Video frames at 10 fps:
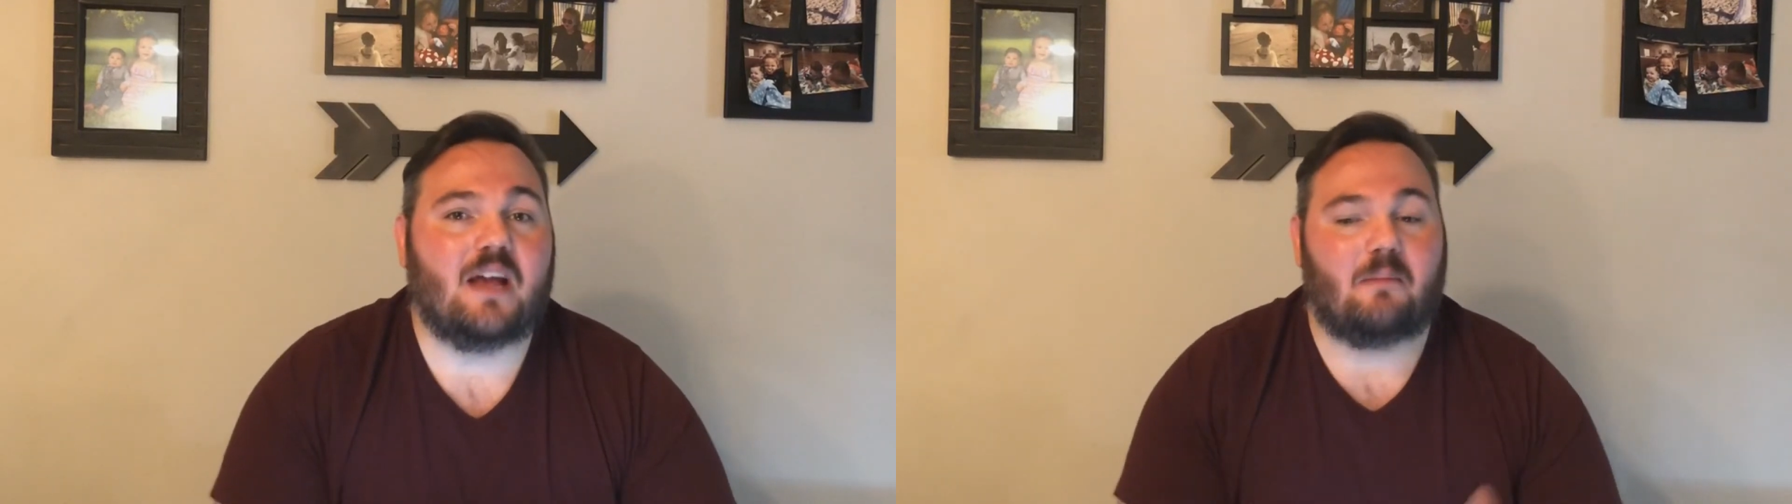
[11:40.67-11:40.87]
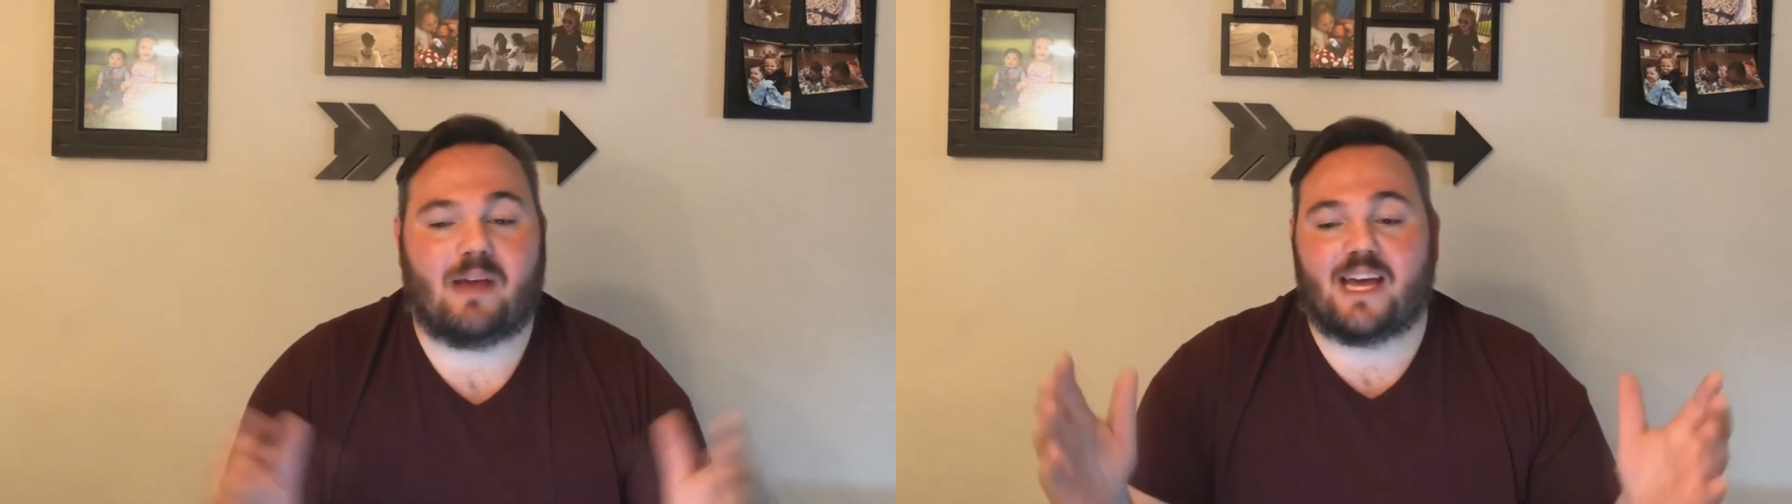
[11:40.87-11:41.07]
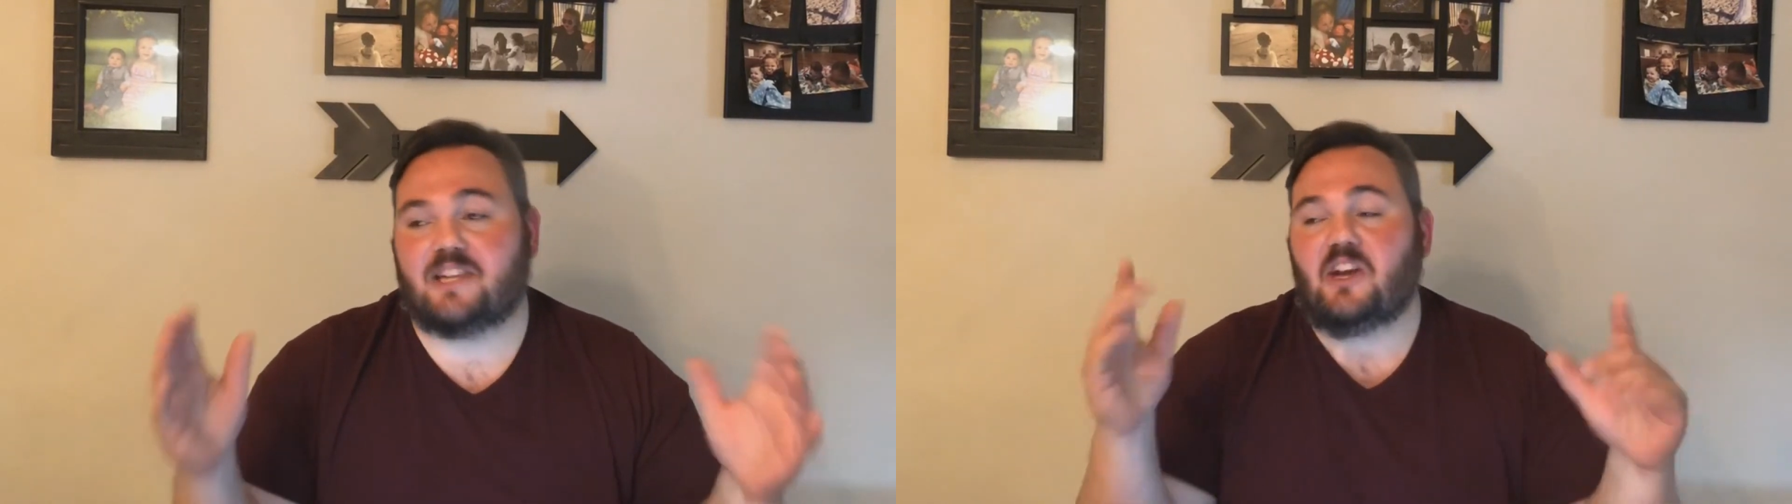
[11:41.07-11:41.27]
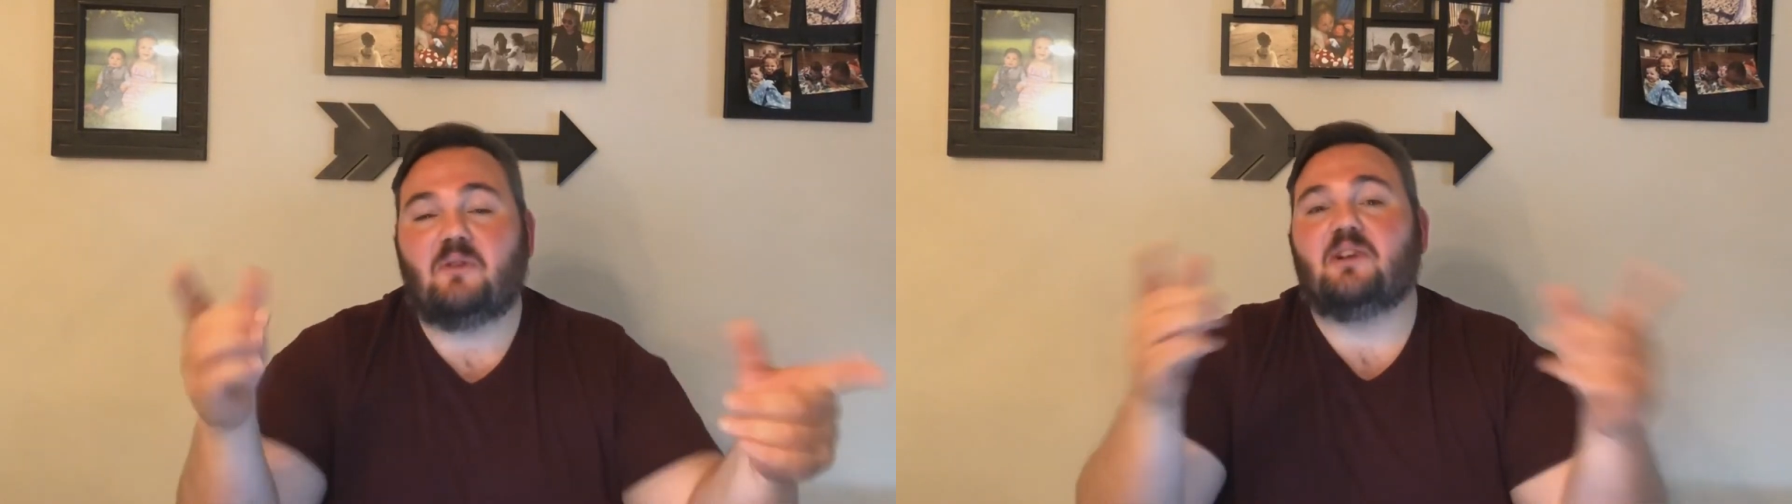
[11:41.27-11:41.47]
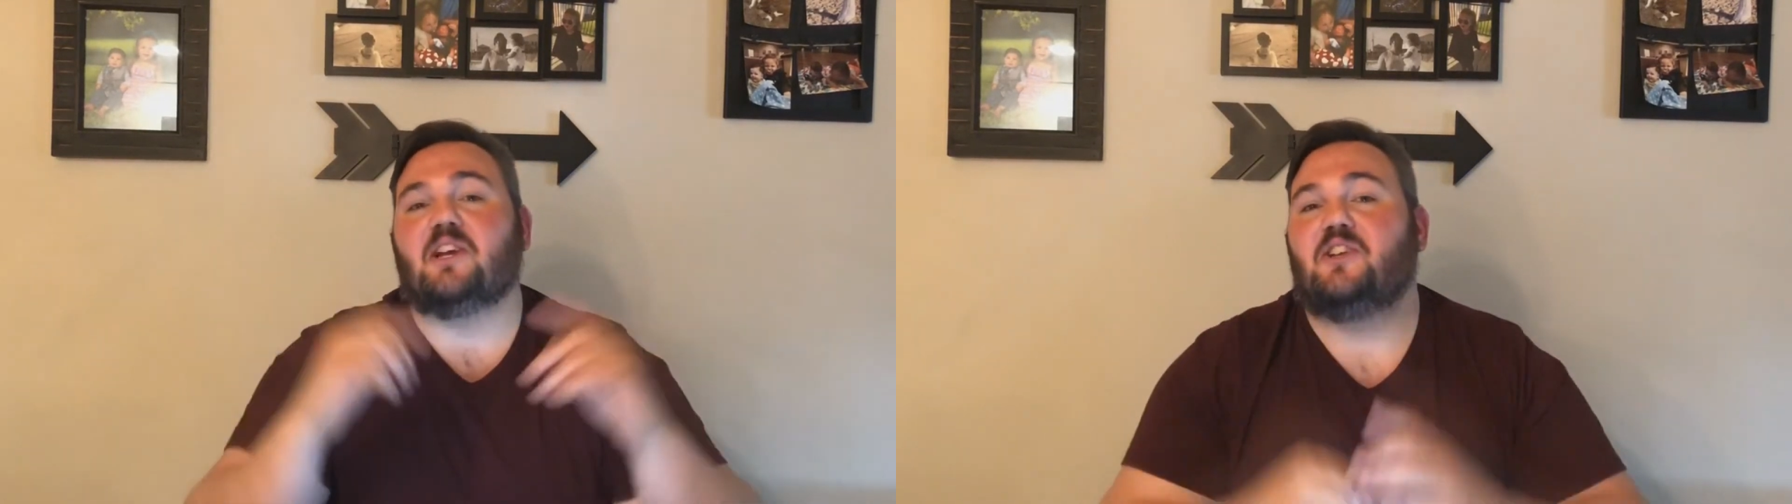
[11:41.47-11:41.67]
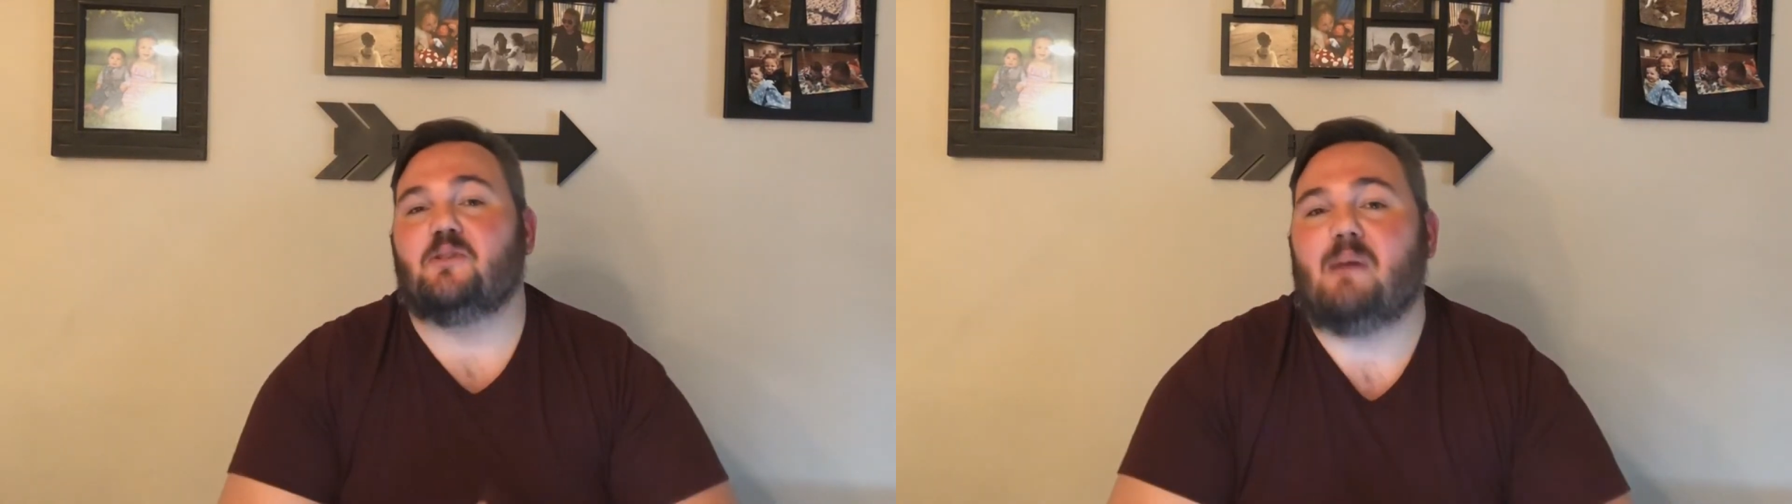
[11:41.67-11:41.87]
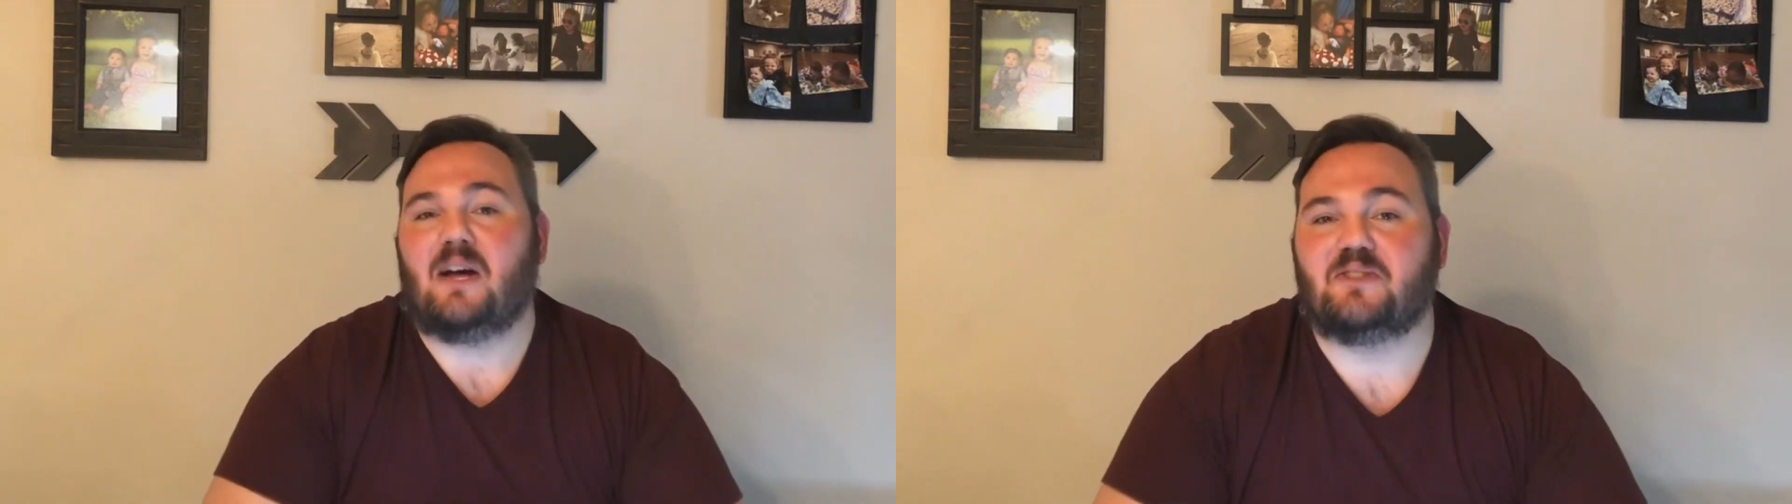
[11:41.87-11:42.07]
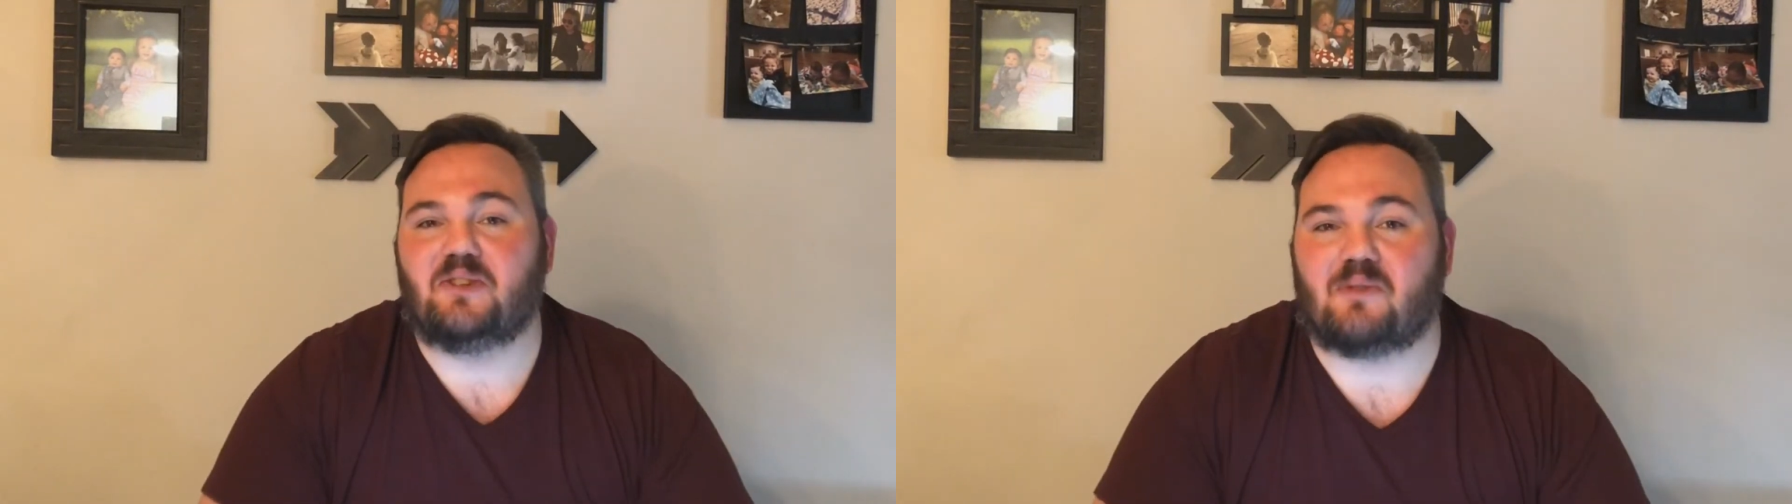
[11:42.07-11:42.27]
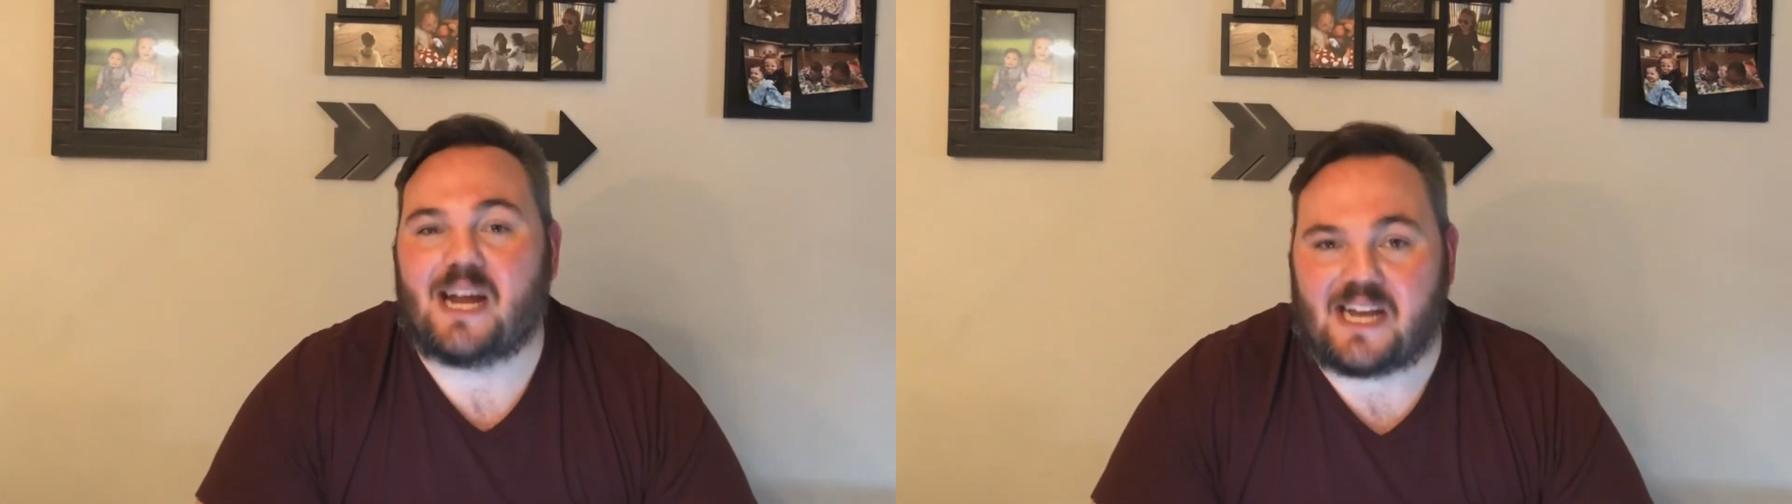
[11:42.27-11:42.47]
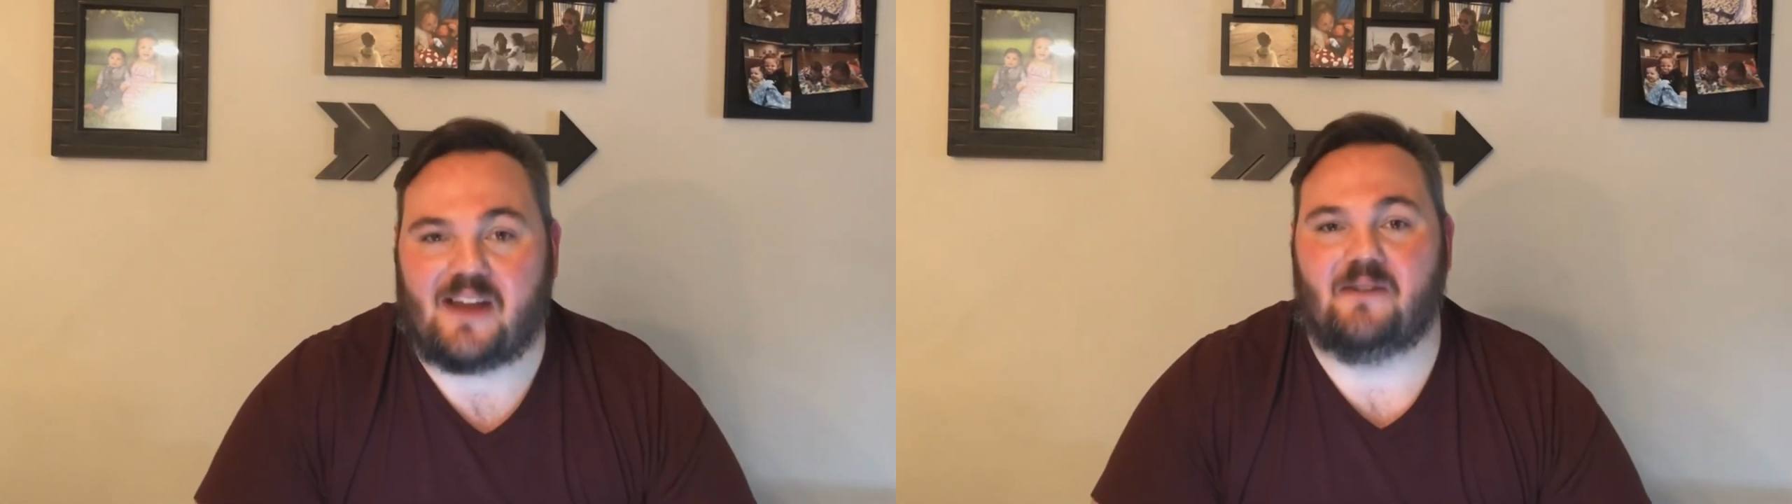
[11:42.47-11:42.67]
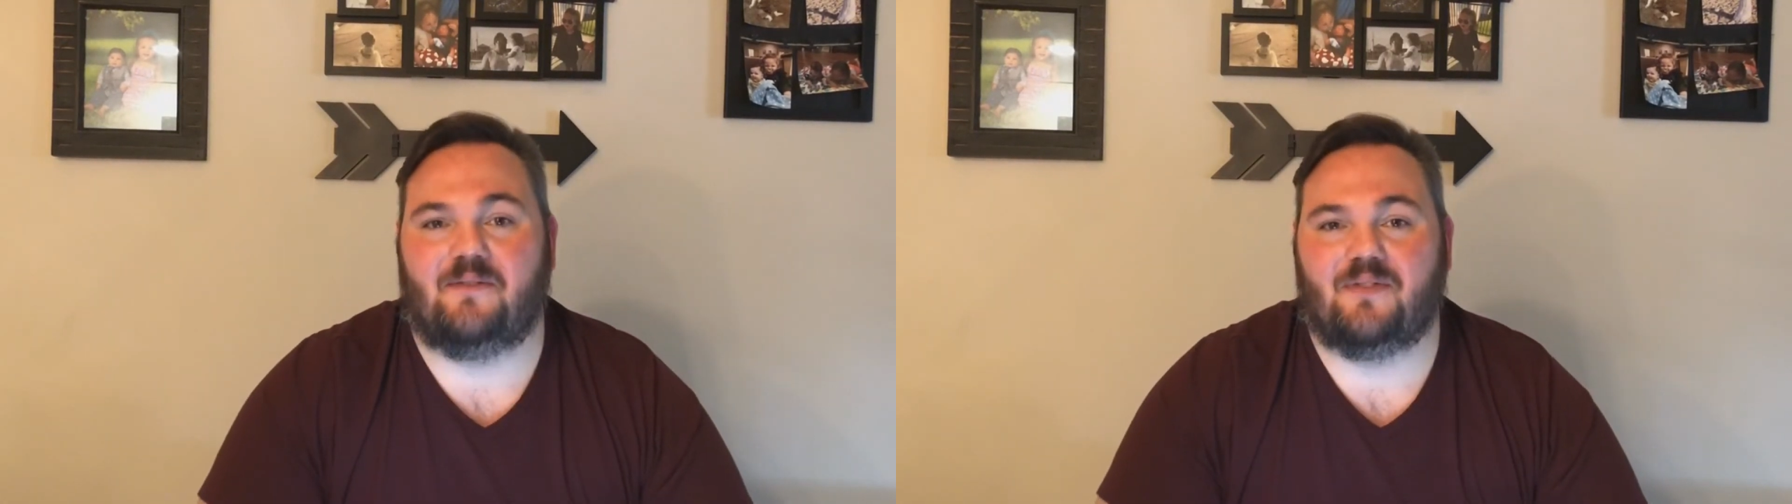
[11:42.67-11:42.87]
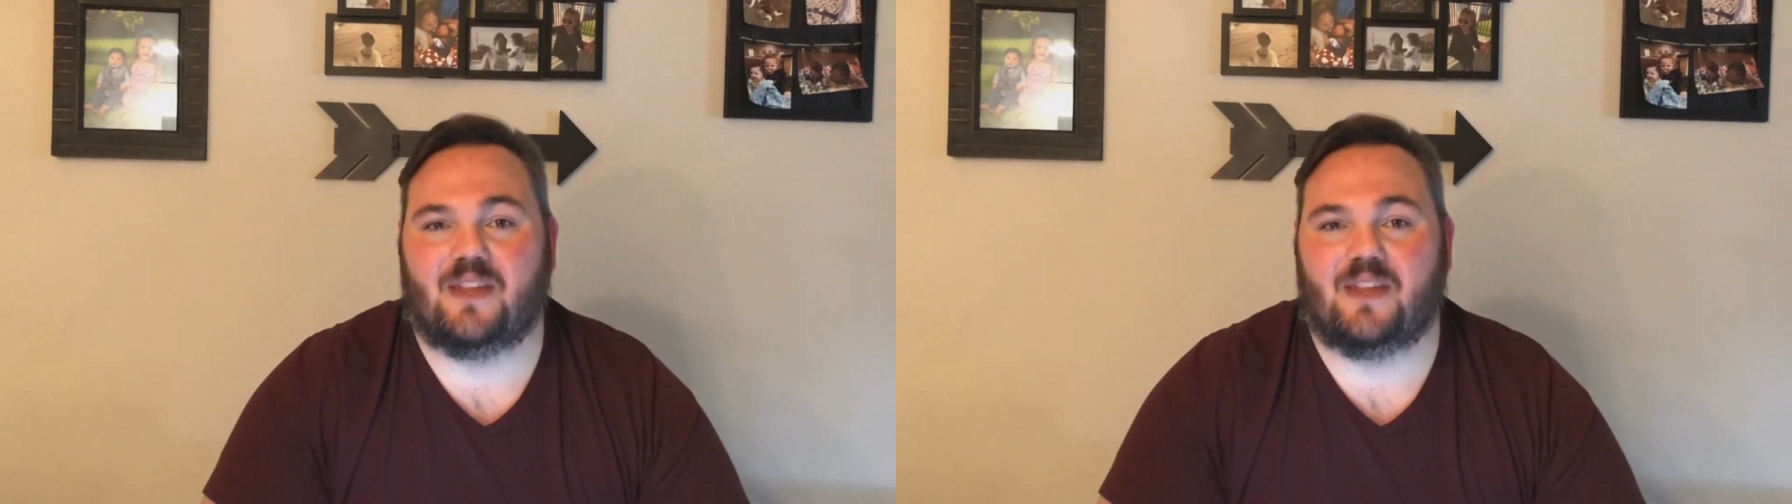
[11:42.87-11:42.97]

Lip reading: man, go look at your Mountain Dew right now.